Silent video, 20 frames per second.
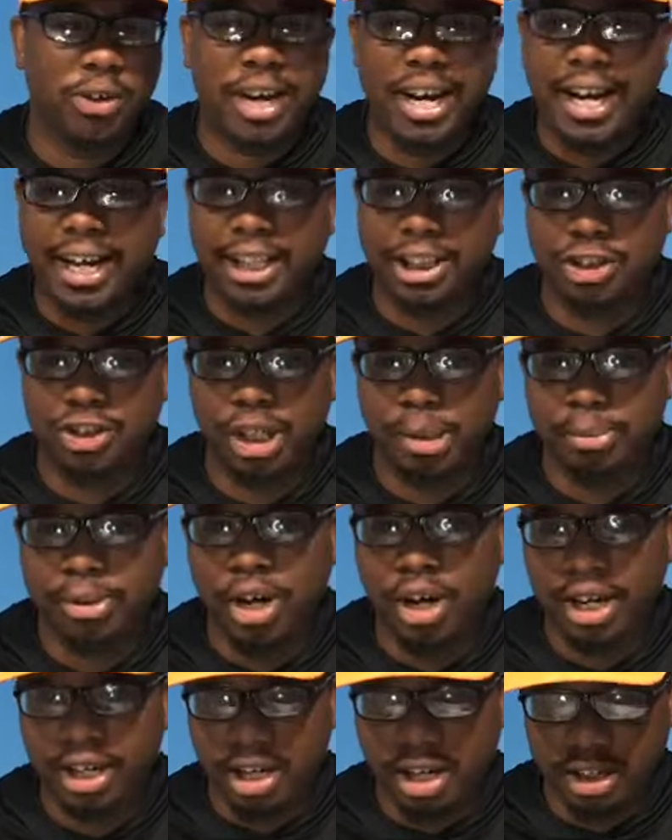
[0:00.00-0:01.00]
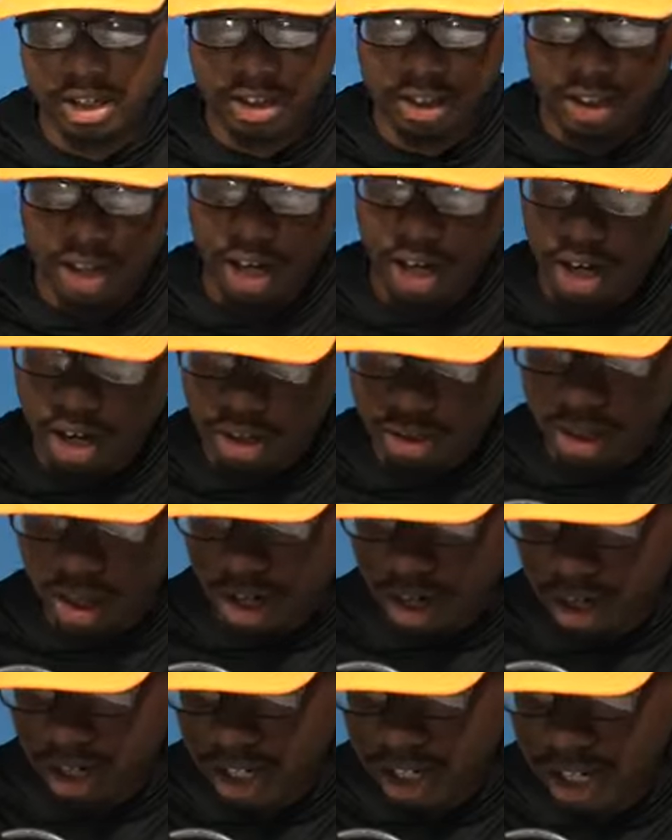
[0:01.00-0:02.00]
grass, shrimp, and all
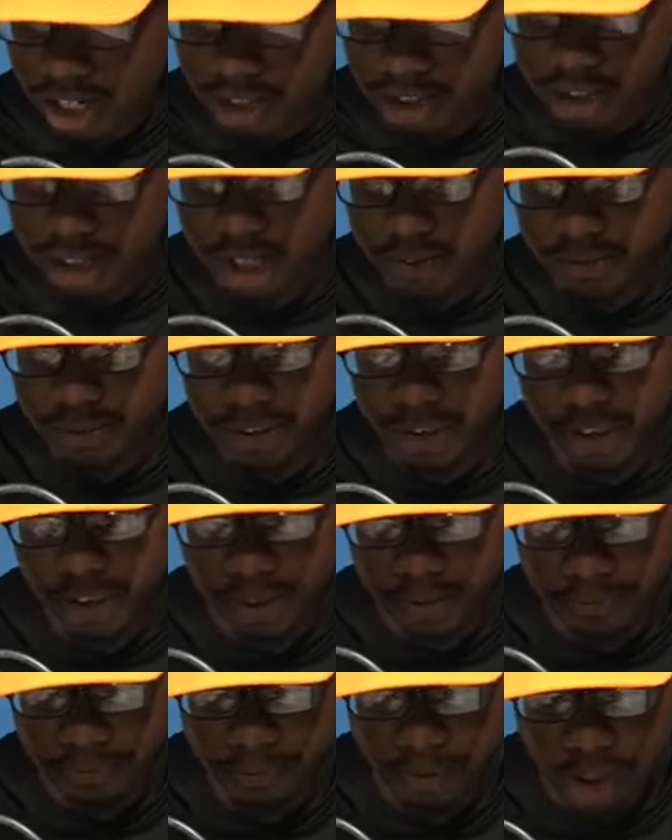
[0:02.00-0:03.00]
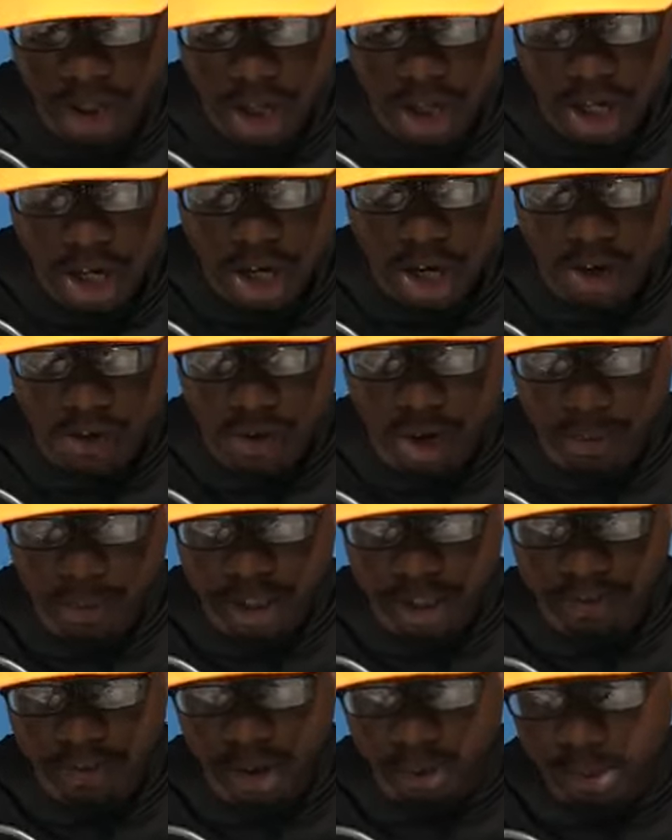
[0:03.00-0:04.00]
that kind of stuff. So
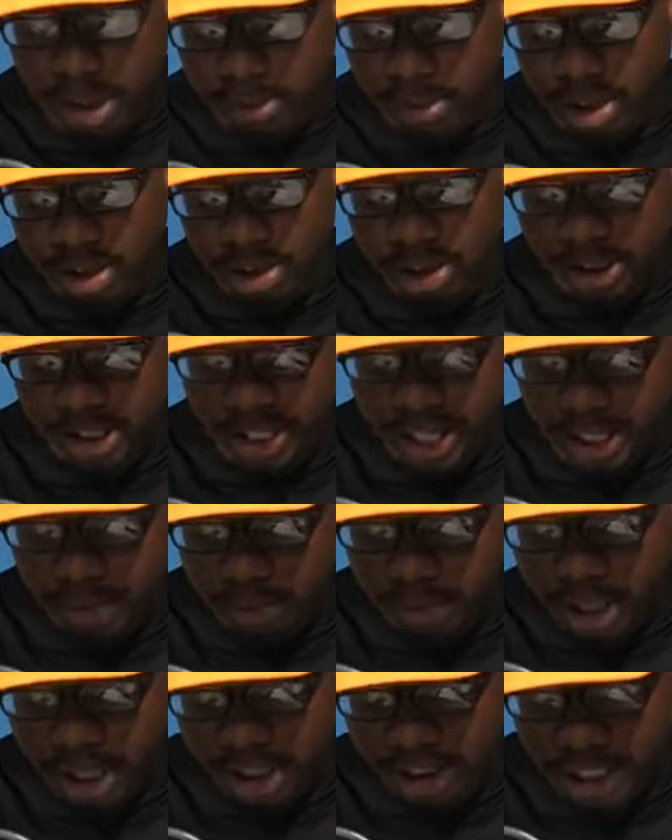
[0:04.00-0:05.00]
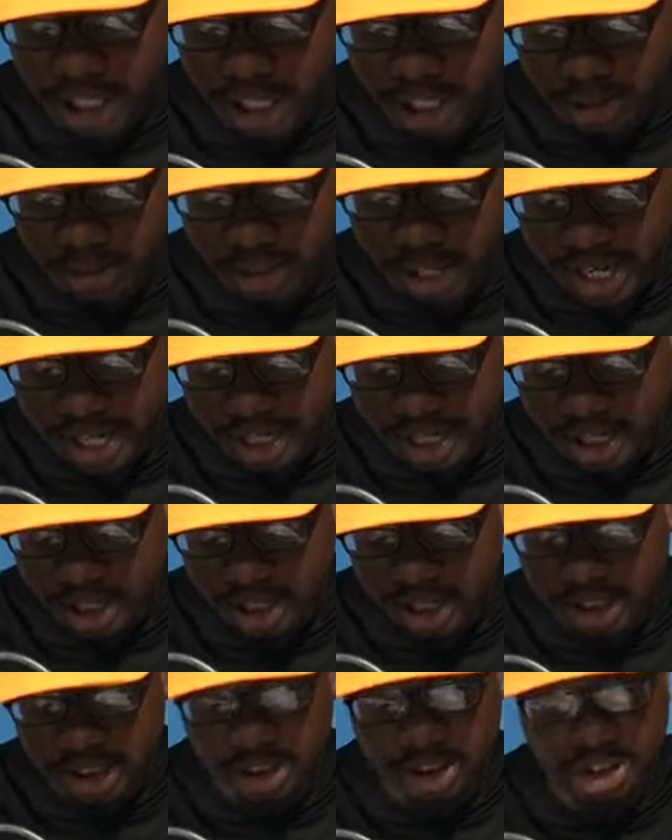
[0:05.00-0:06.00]
what my brother did was he
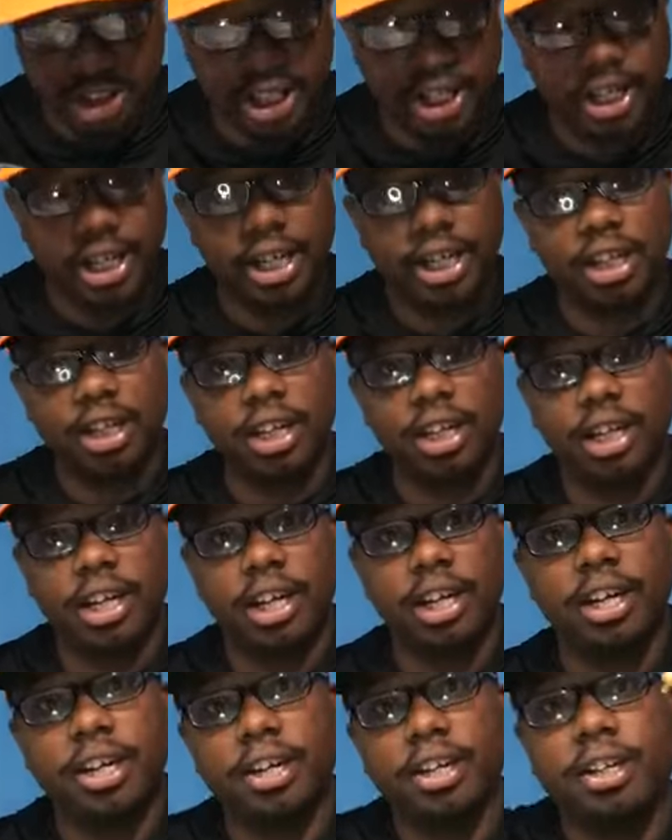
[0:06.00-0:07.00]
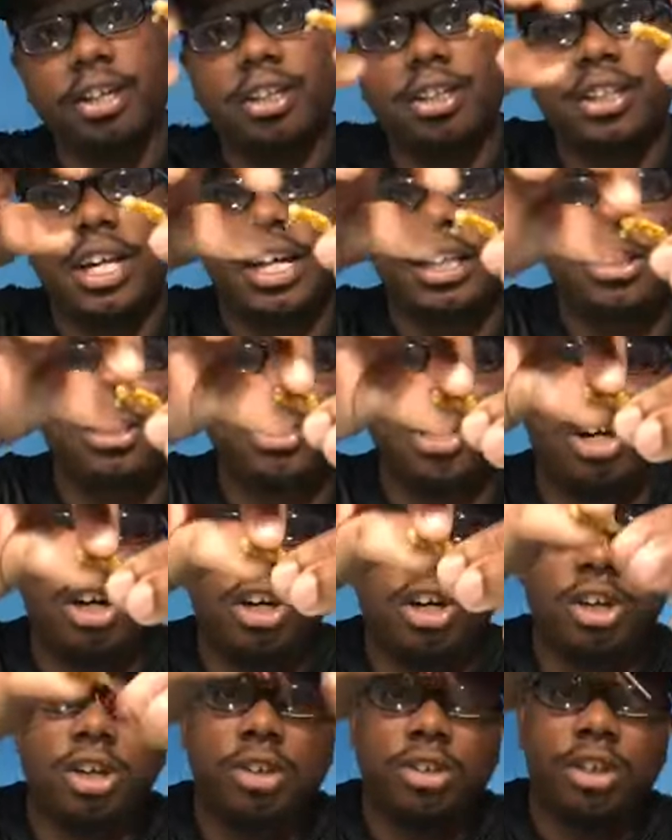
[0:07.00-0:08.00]
created this jig here that's
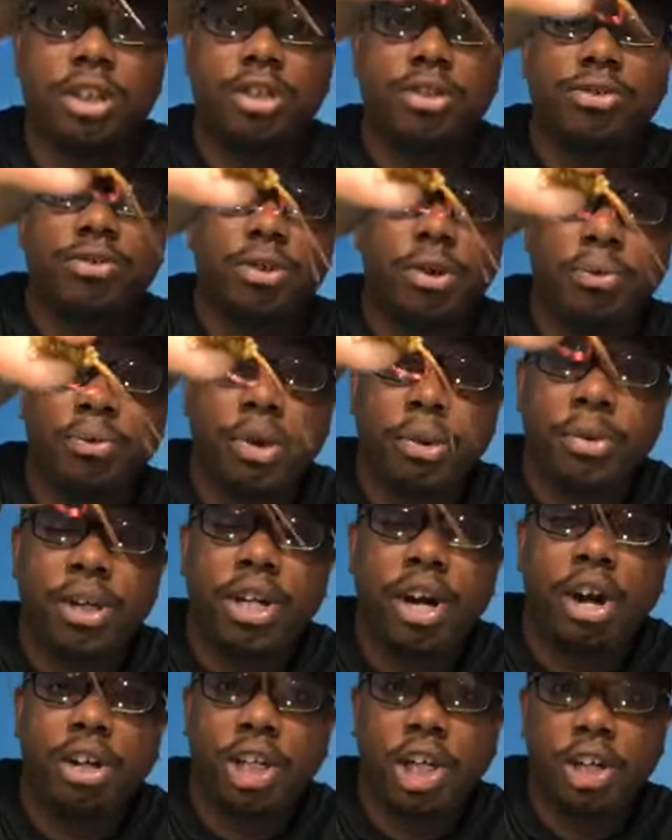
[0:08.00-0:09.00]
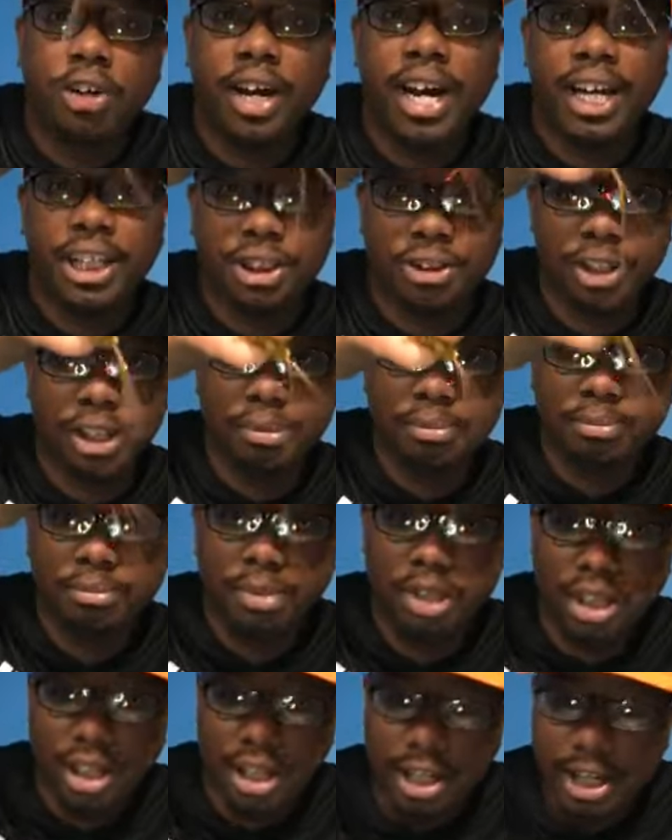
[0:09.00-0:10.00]
called what we call the grass shrimp.
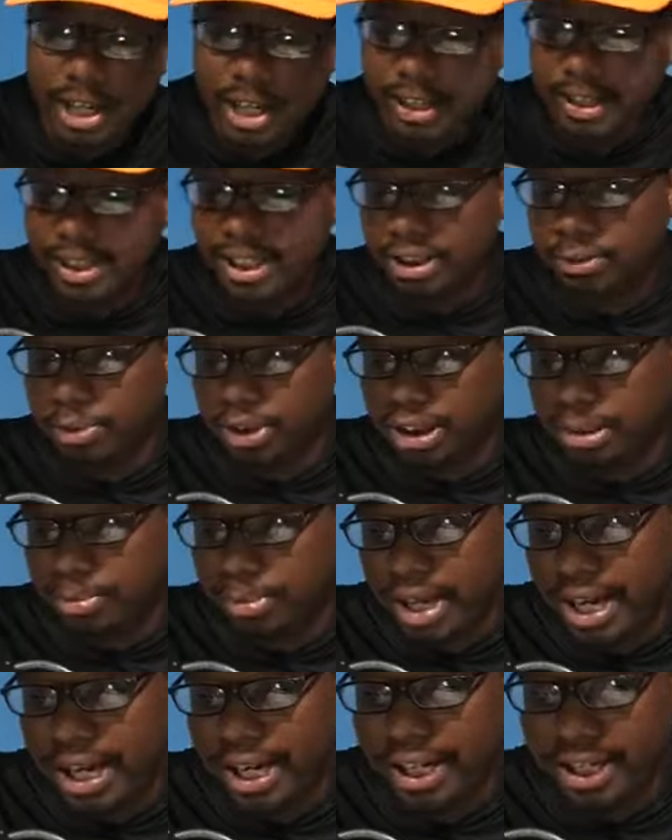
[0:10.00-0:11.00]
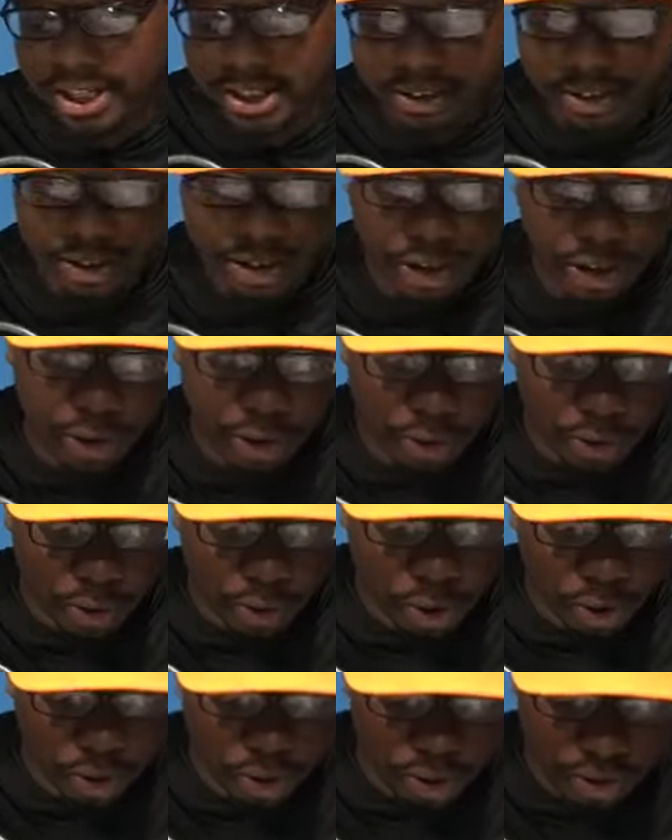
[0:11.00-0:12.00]
Mm. This was made
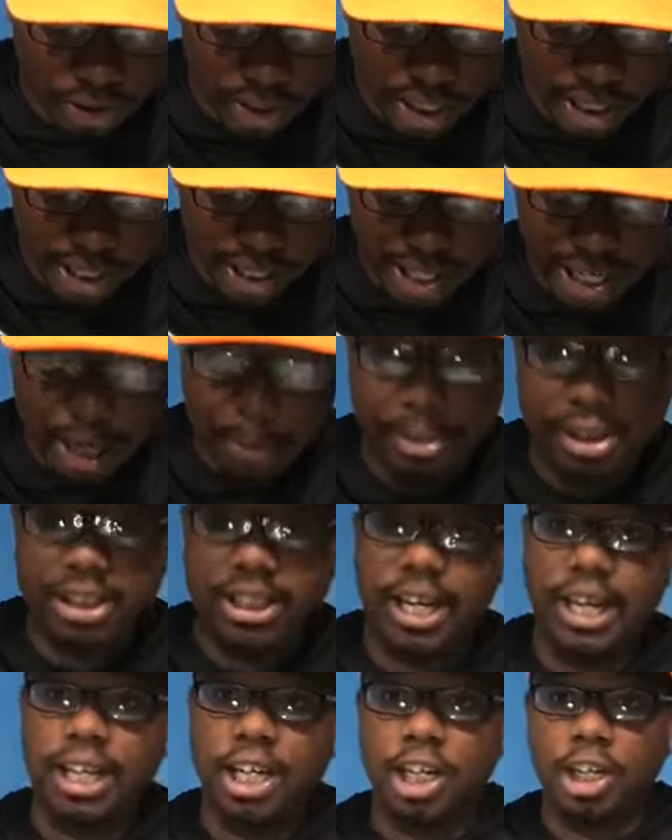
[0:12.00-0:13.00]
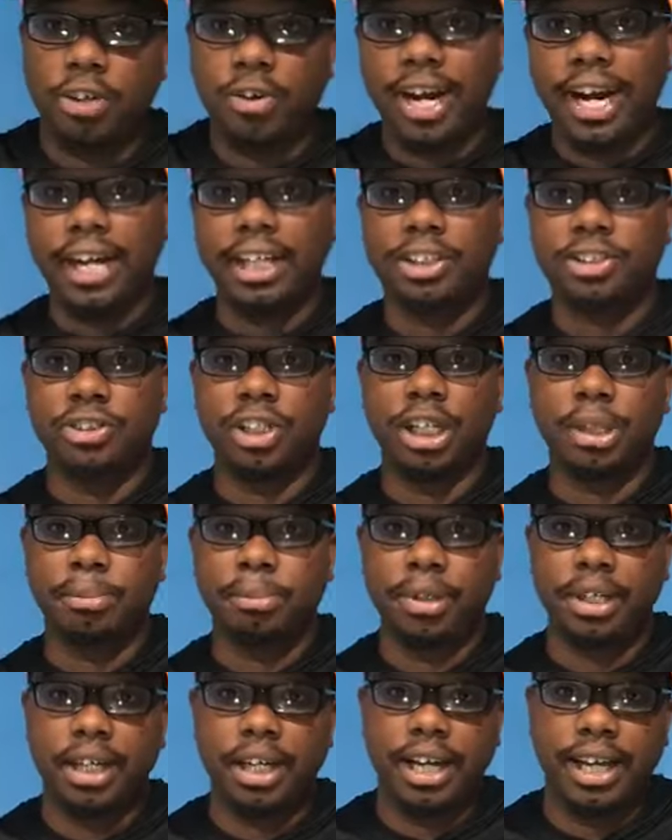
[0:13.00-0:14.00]
to imitate a grass
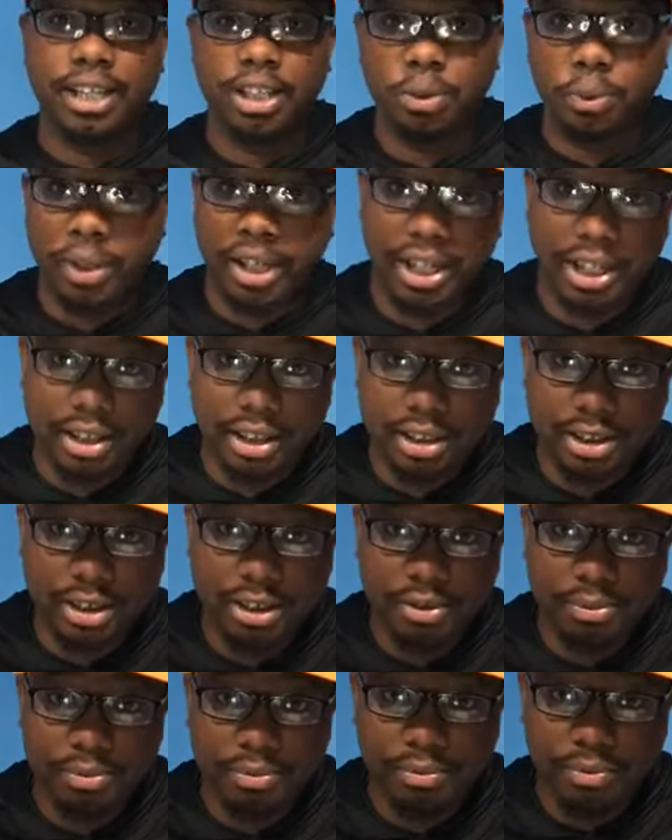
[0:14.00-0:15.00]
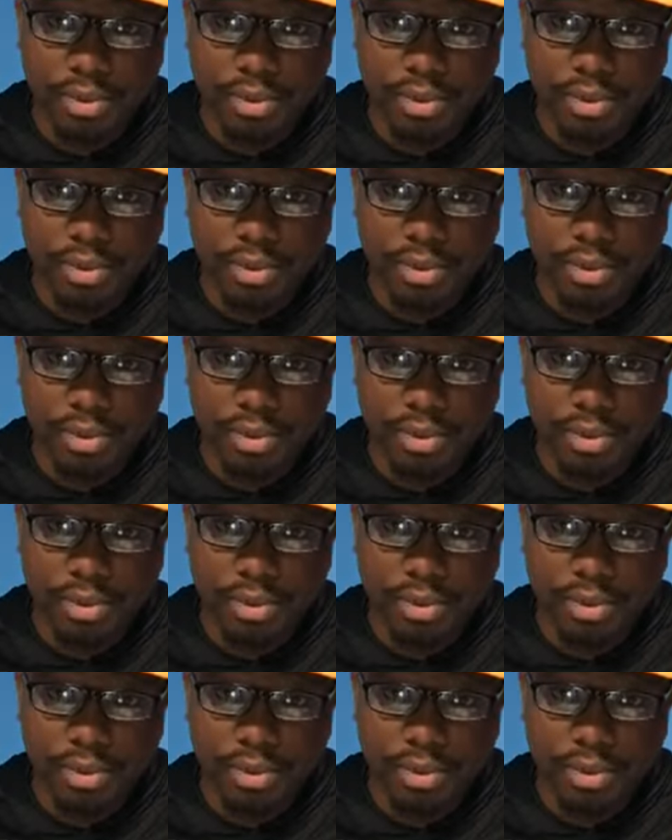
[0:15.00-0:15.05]
shrimp in the weeds,